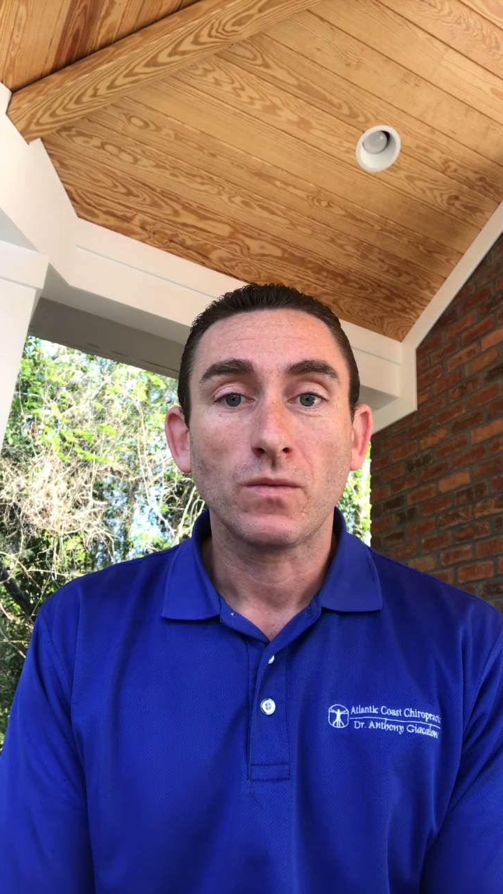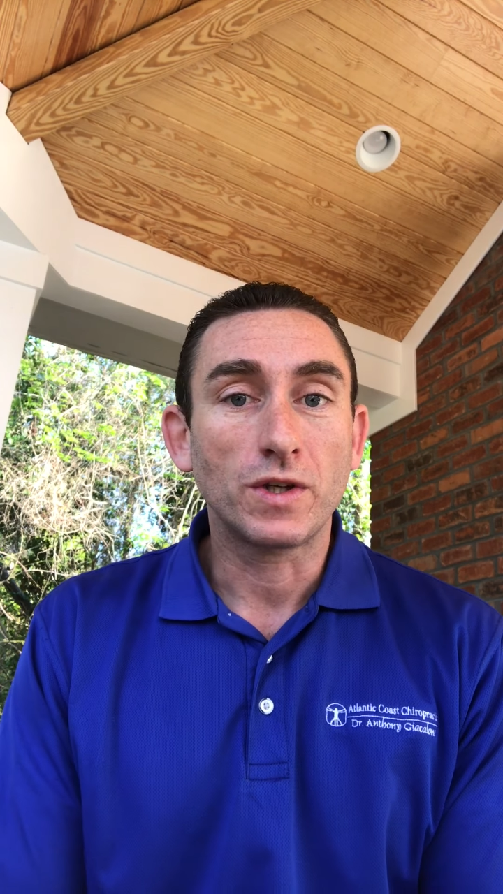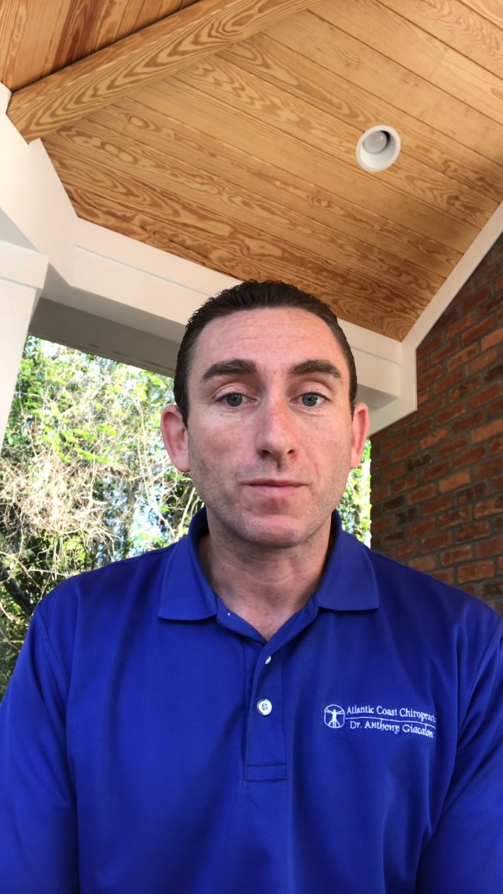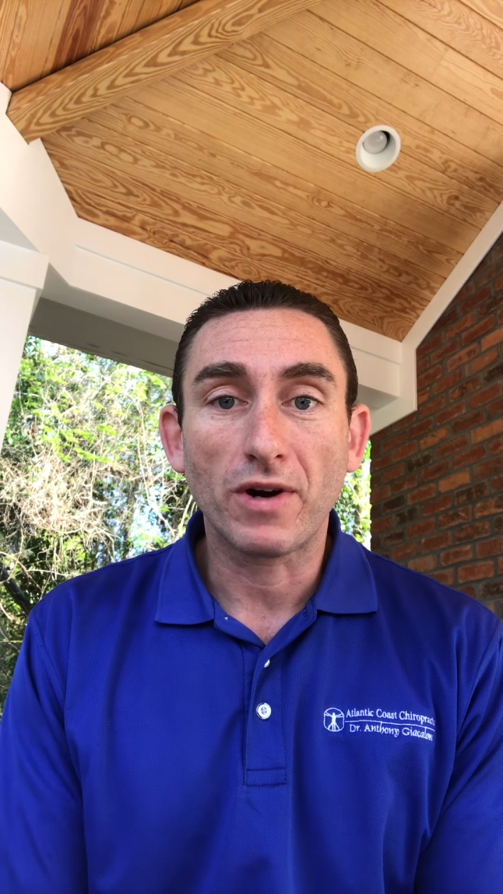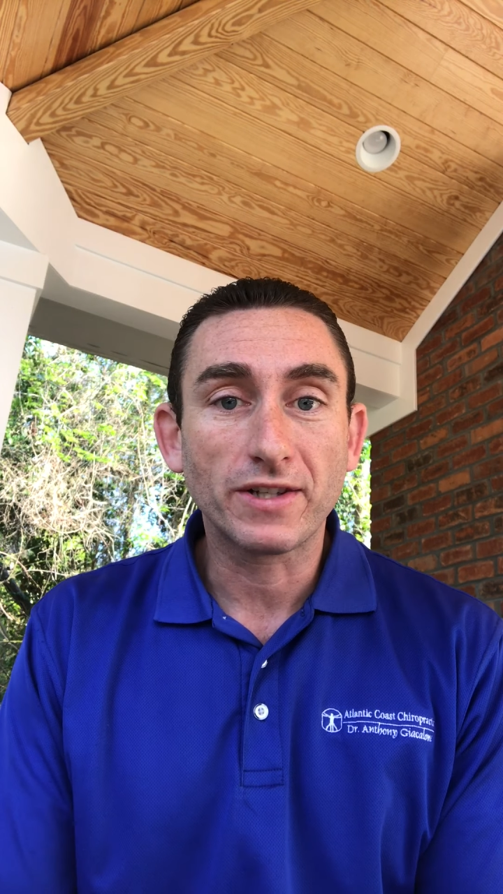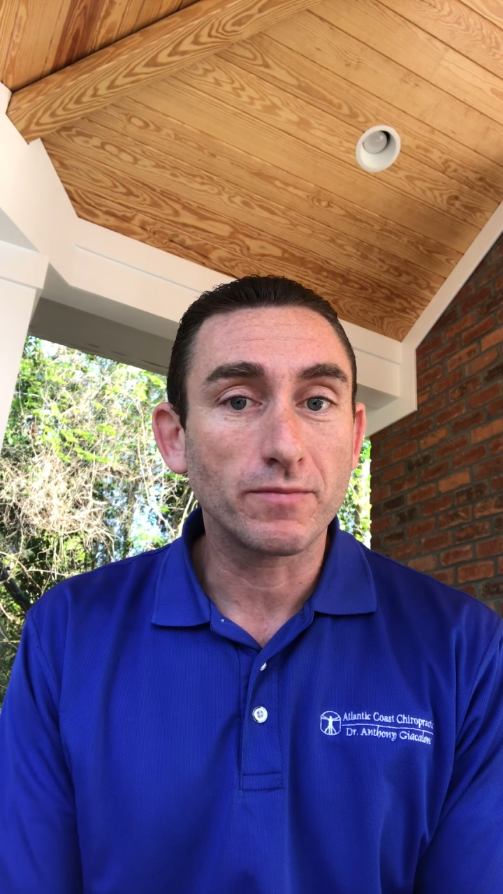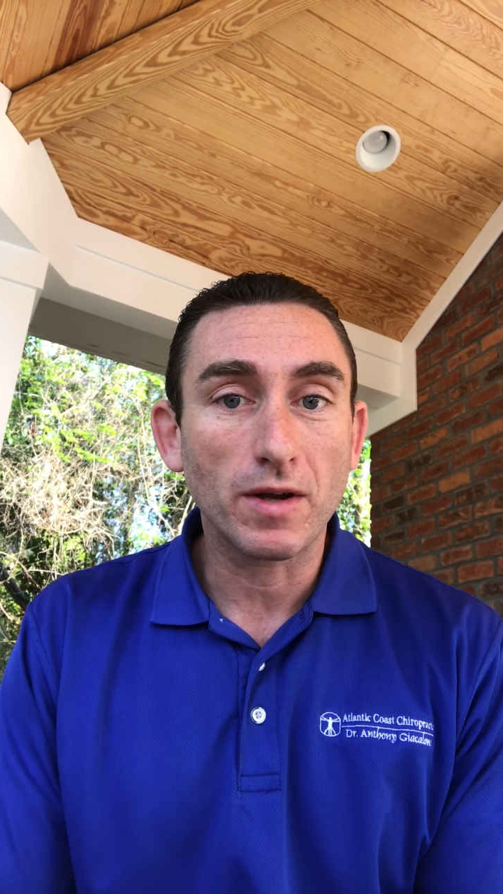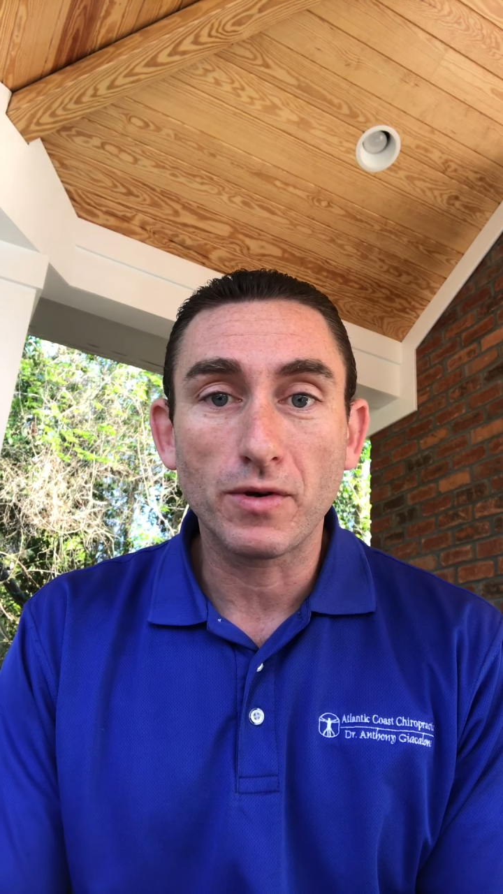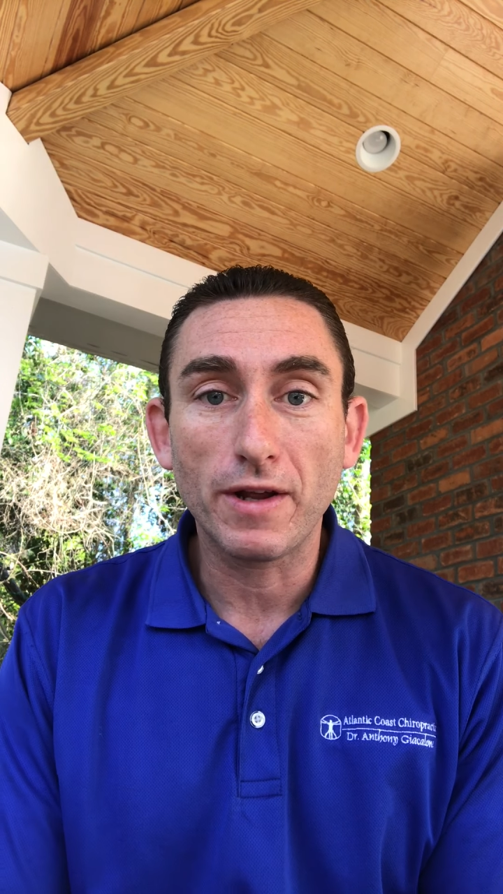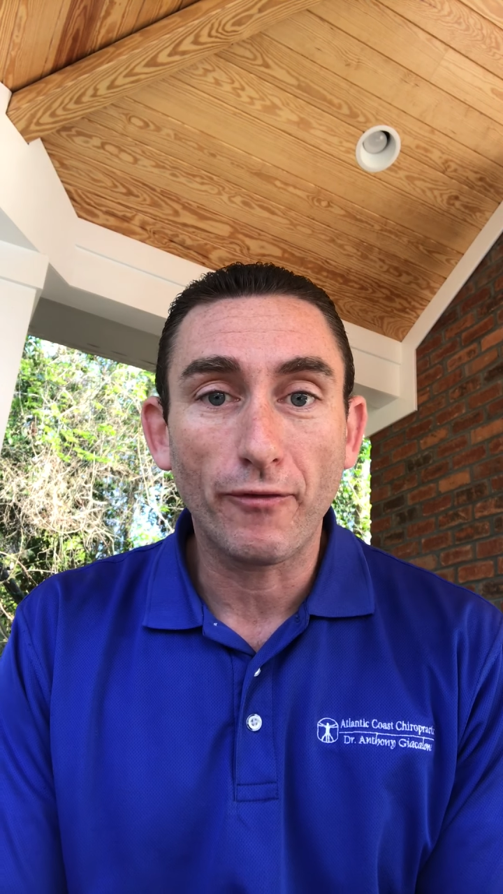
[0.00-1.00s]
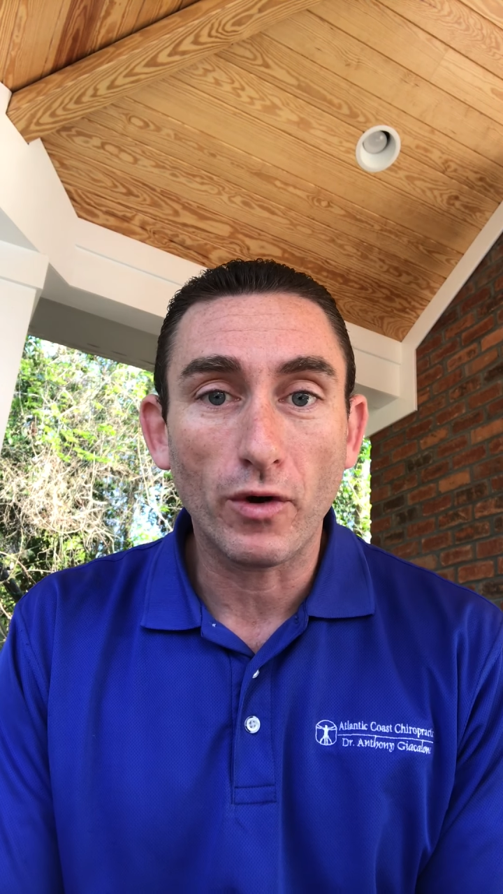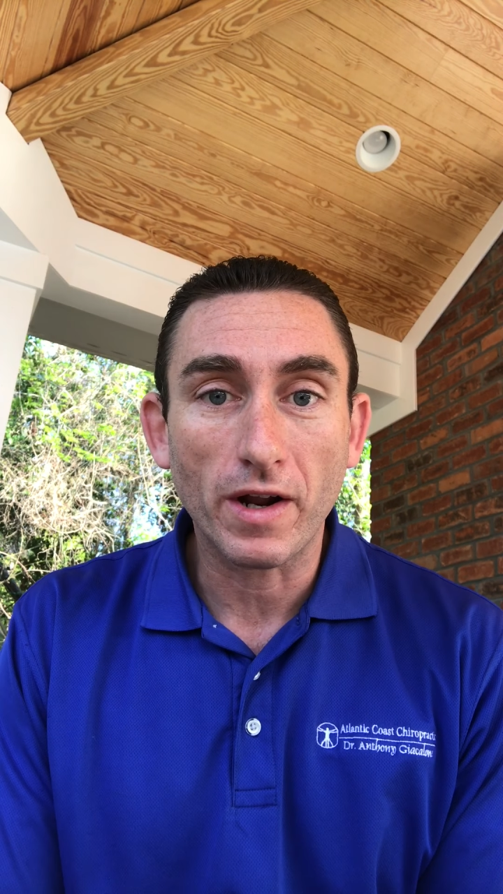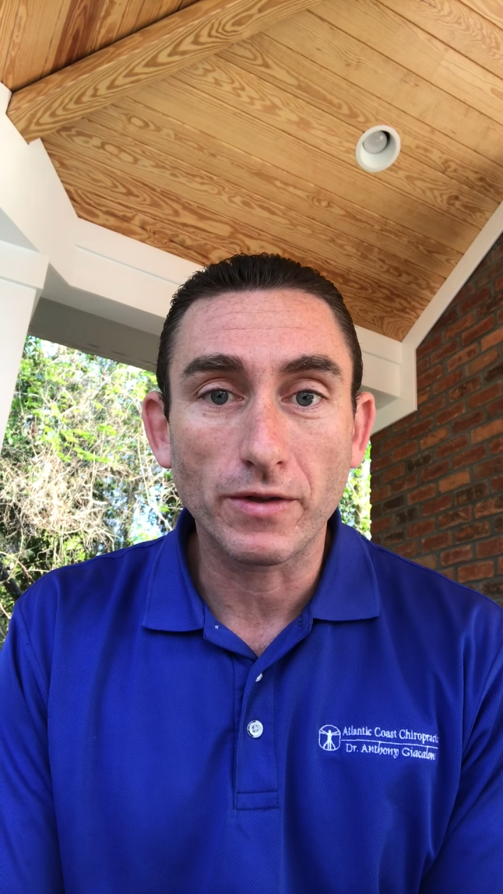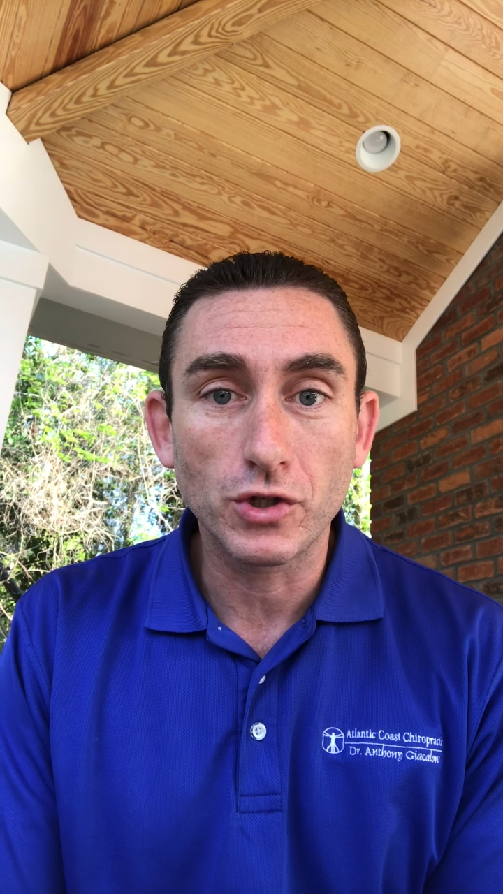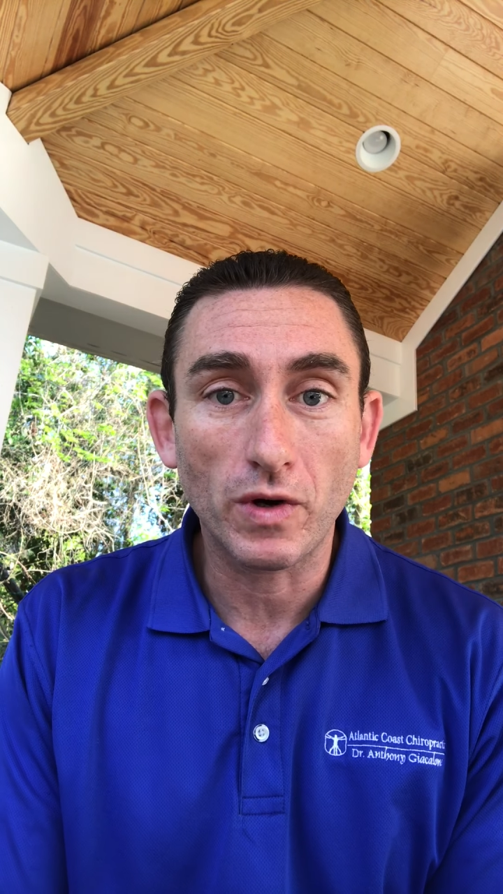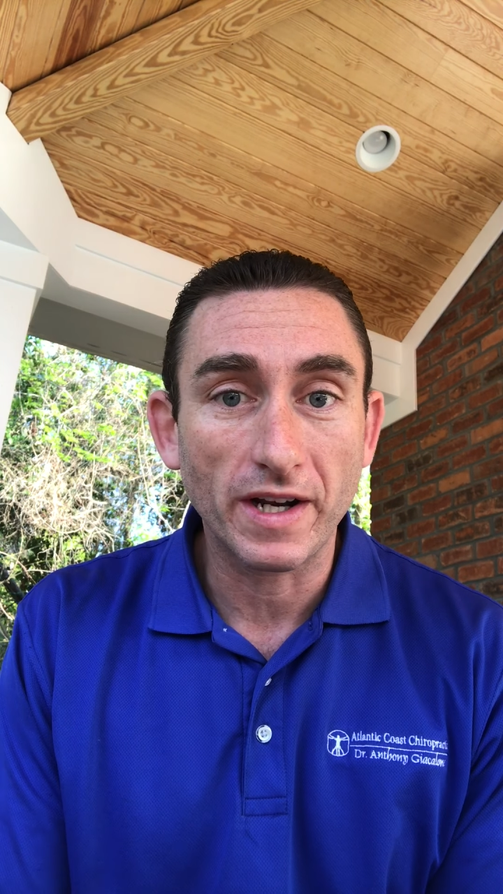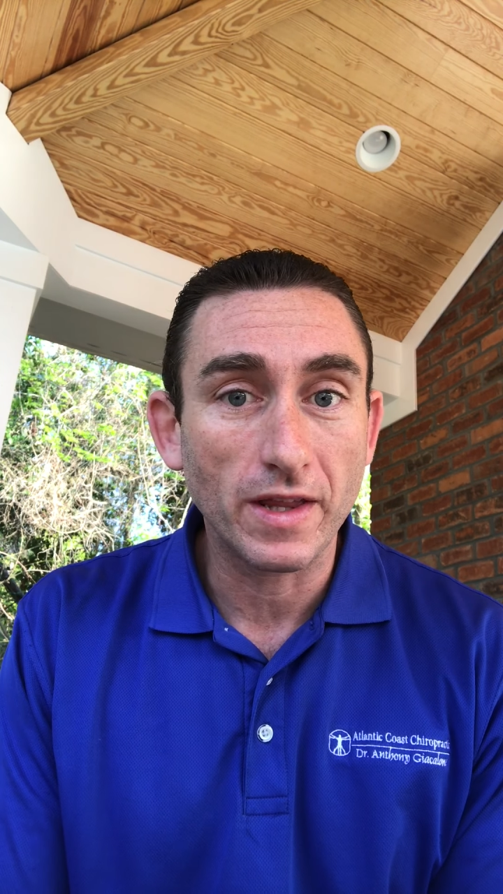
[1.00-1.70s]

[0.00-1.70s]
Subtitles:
We spray some WD-40 on the joint,